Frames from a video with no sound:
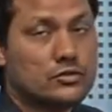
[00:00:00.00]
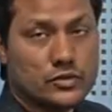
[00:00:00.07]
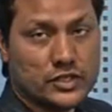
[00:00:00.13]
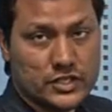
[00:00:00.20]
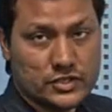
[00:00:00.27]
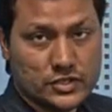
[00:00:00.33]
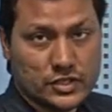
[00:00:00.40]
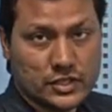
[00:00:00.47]
to
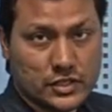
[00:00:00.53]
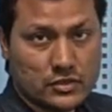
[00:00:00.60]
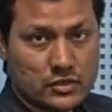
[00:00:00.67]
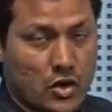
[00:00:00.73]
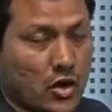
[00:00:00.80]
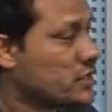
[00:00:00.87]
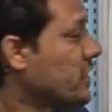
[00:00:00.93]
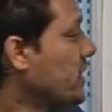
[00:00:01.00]
each other
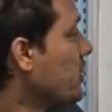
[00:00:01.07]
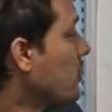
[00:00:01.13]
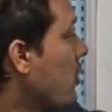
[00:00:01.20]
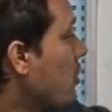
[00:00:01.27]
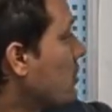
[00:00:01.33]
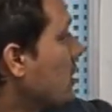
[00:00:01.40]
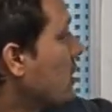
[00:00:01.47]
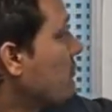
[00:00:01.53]
or taking
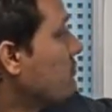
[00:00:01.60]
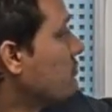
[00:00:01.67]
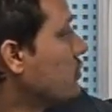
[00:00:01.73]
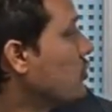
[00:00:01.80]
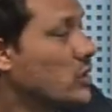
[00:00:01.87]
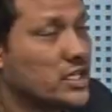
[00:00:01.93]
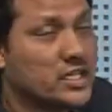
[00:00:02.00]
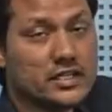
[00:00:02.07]
on them
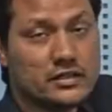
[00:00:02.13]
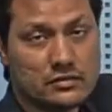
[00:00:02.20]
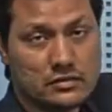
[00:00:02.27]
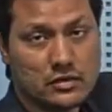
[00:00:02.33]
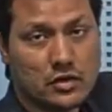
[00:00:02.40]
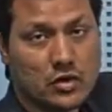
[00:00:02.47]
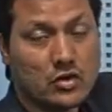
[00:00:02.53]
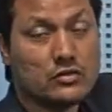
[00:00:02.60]
only
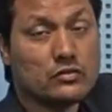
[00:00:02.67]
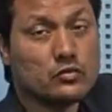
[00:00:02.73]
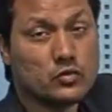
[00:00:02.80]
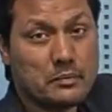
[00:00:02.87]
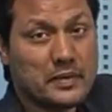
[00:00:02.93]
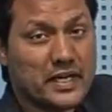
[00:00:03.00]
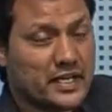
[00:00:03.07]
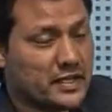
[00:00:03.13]
on
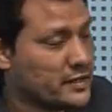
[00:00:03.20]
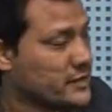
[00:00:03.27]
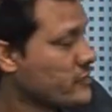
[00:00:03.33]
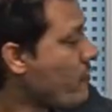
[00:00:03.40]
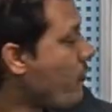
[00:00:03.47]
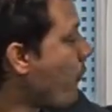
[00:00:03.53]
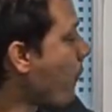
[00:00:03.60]
one plane,